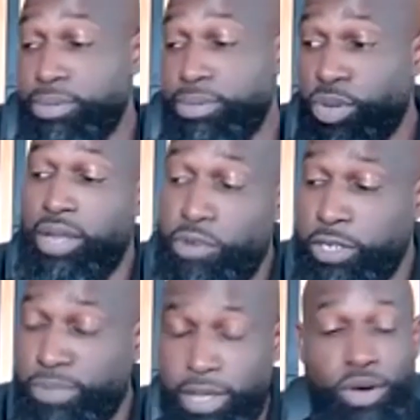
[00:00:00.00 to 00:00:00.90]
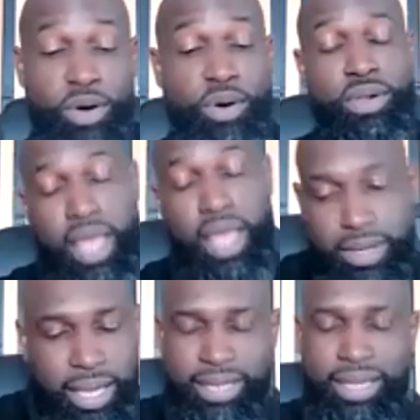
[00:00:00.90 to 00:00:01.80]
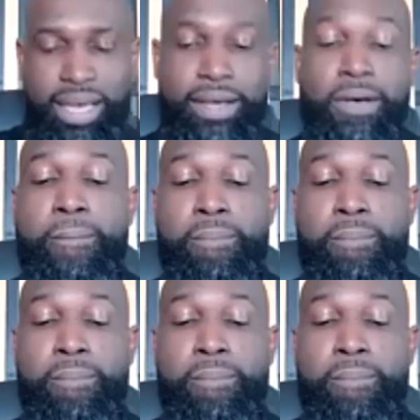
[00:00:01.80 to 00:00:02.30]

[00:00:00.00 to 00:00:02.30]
them so I can reach my goal, yada, yada, yada.